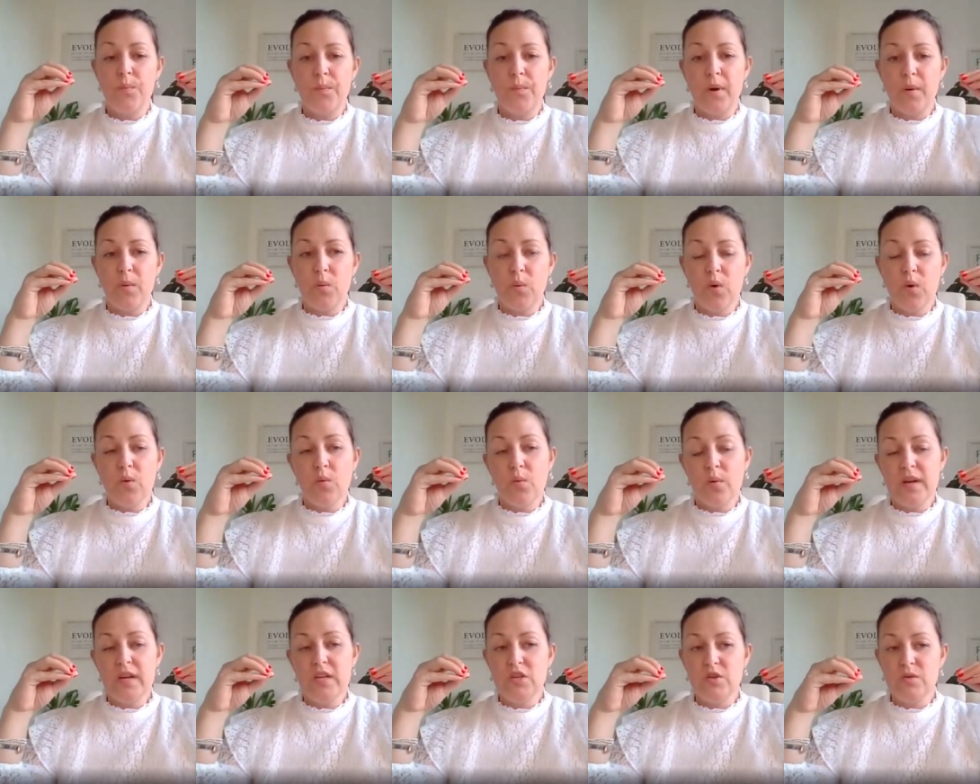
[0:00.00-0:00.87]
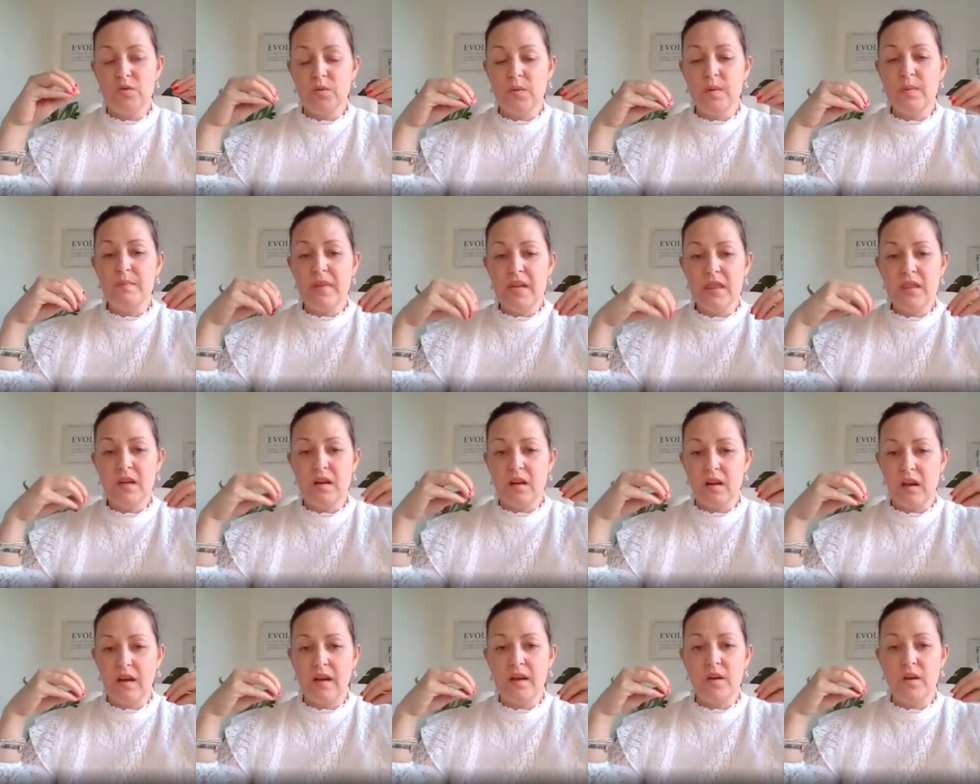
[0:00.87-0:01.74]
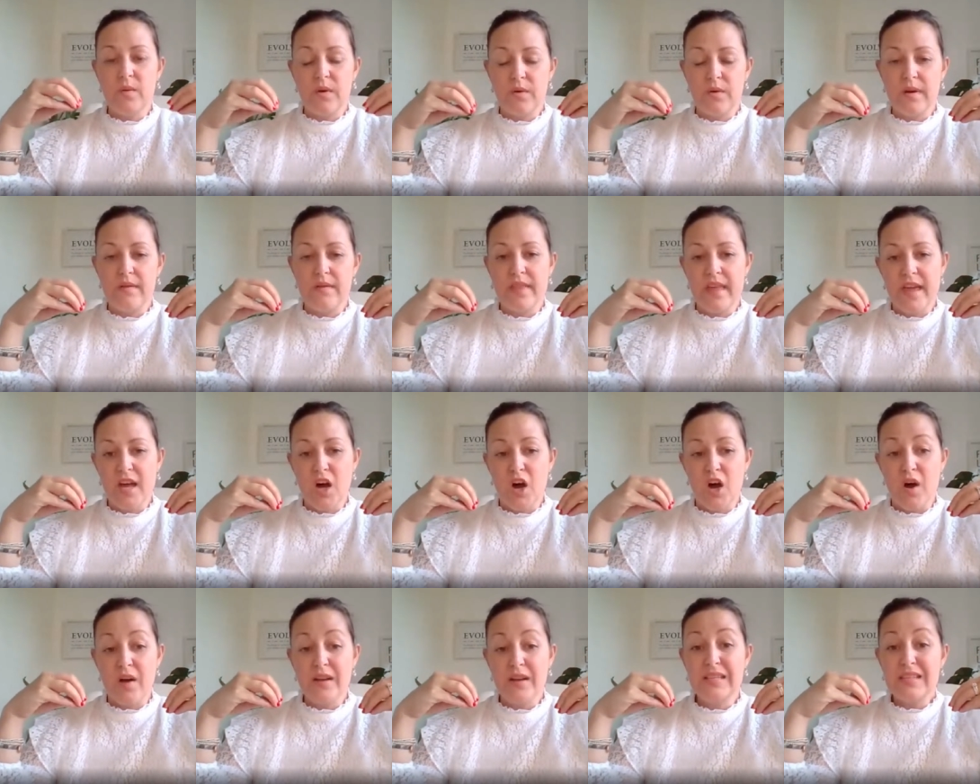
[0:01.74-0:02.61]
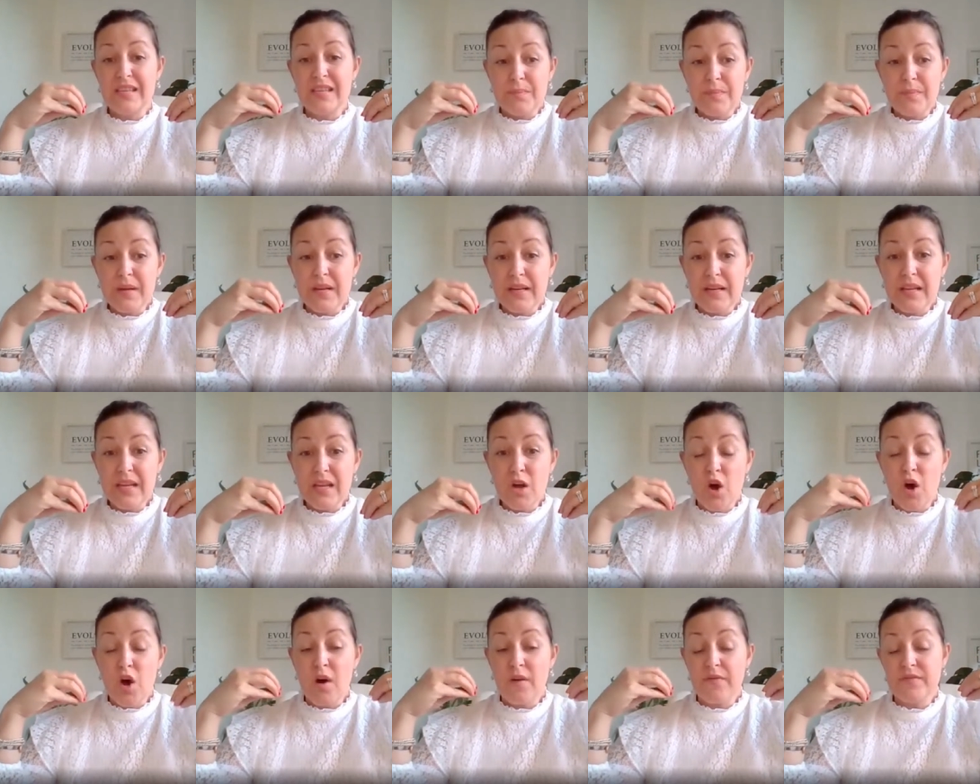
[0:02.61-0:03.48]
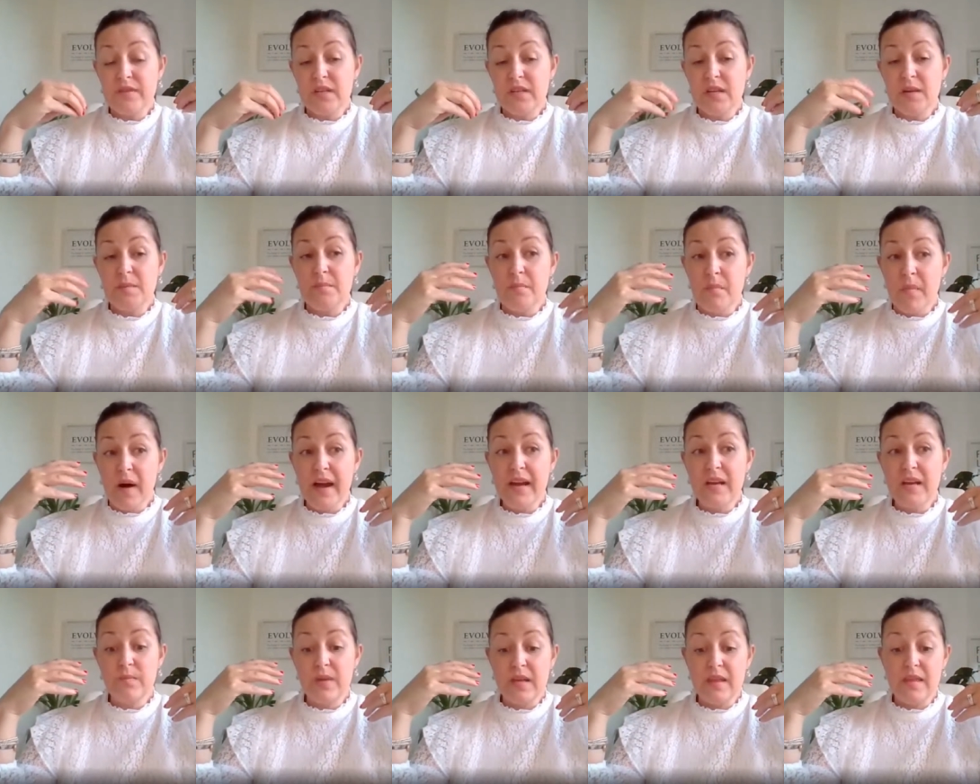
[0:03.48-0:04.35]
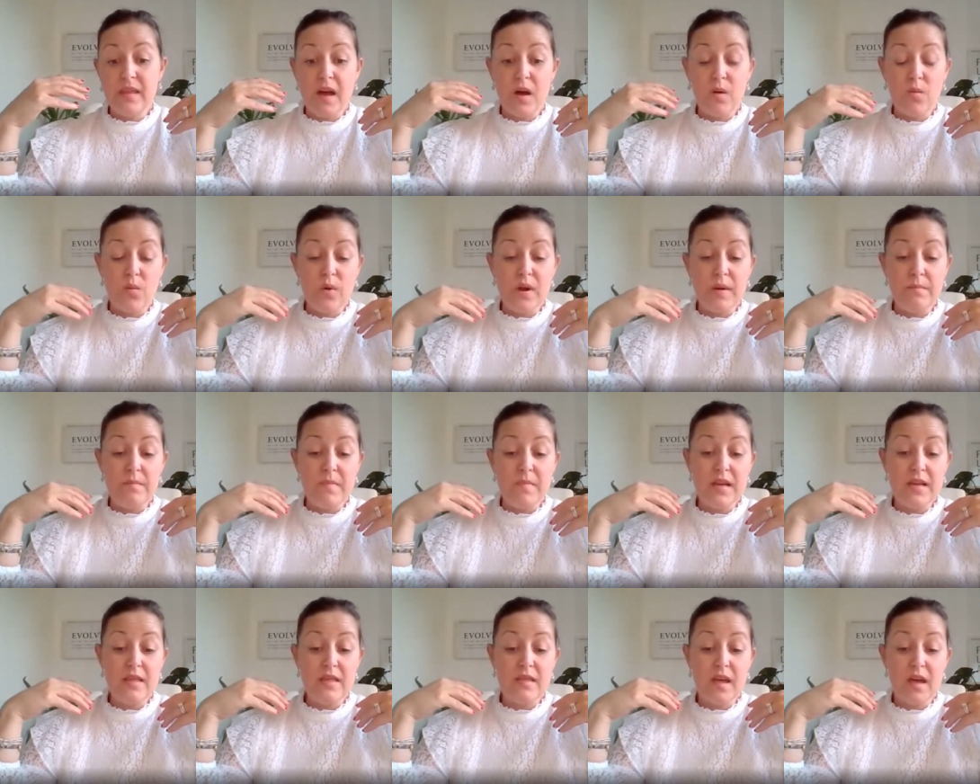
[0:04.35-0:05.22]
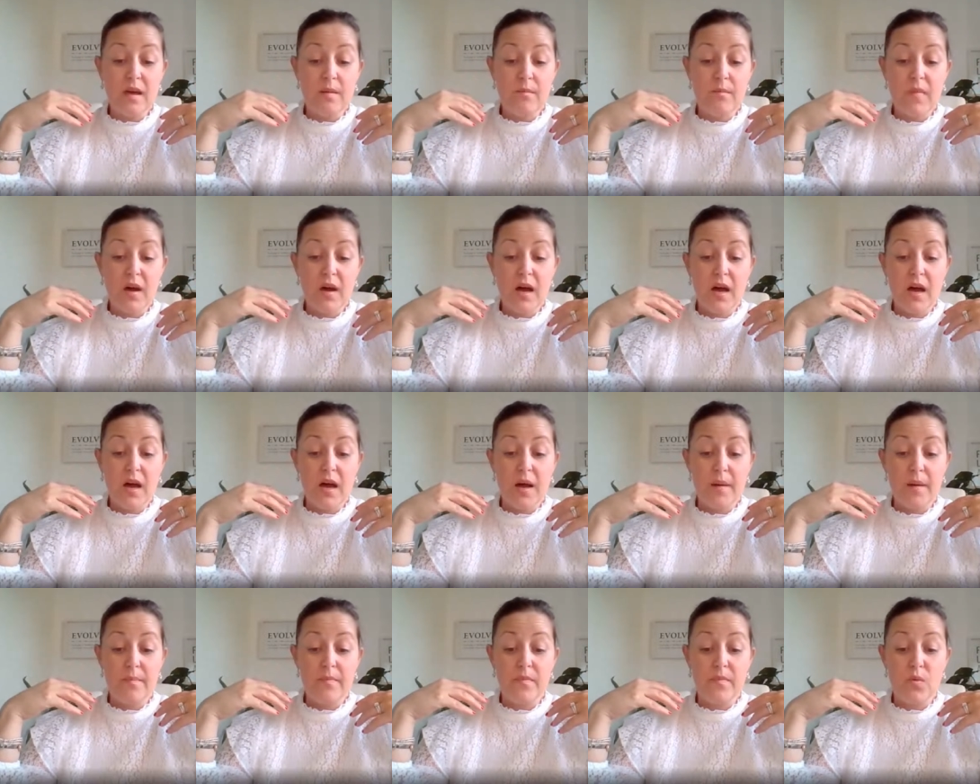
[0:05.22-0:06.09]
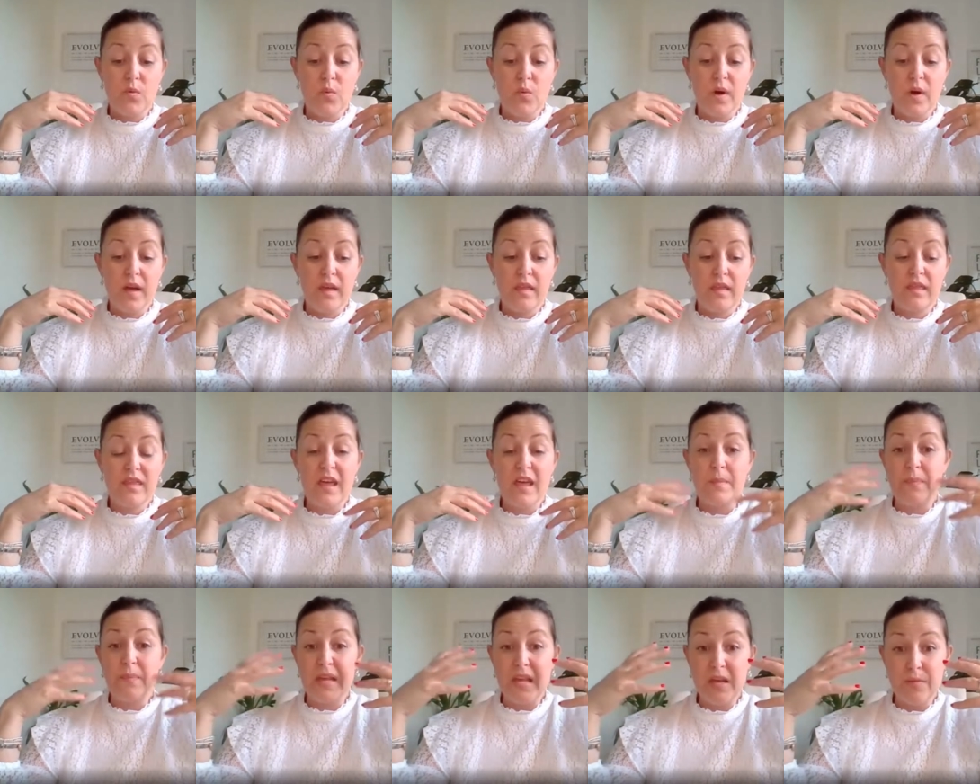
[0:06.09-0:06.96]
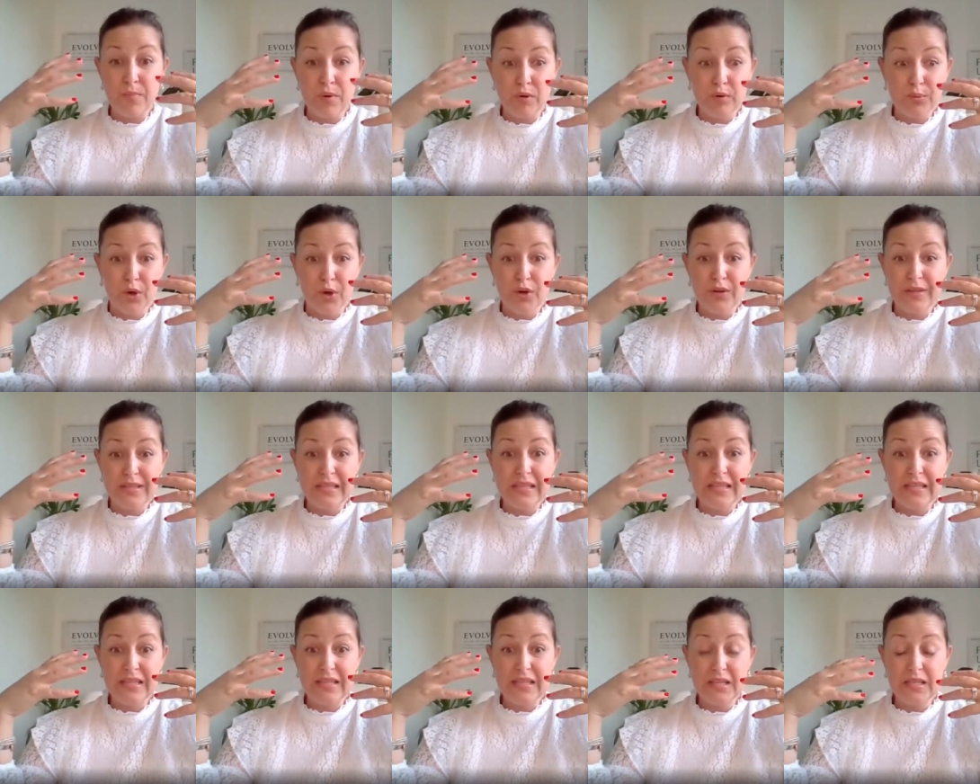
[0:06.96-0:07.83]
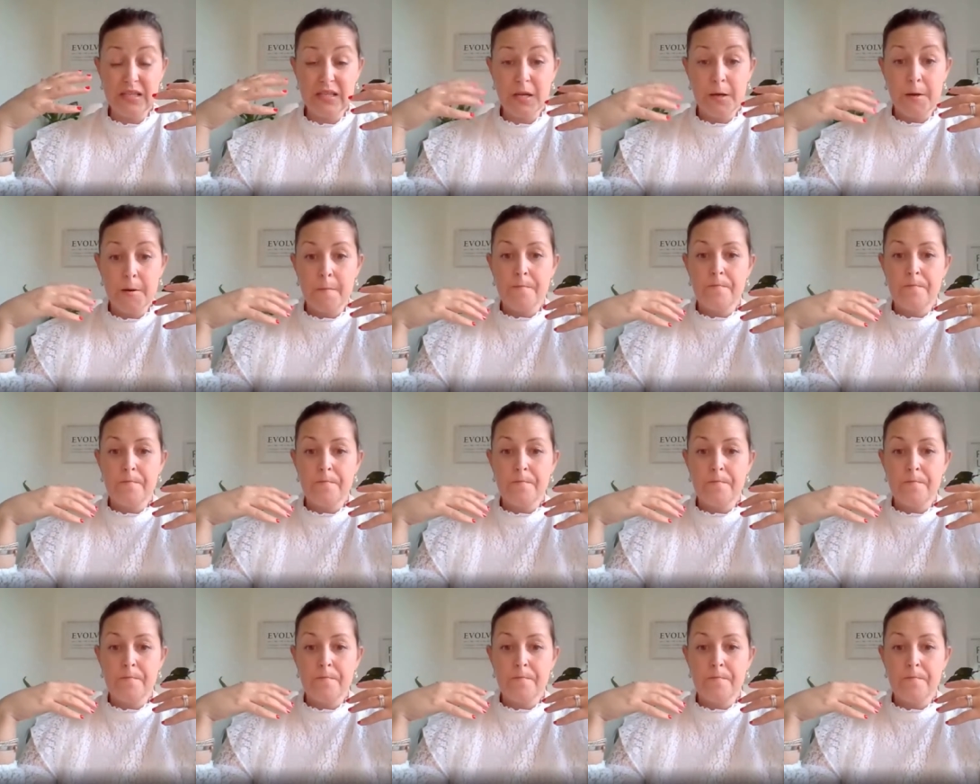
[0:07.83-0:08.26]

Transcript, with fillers: But what we do is we meet the client wherever they are. Typically, often it might be that we meet them um, with their people processes.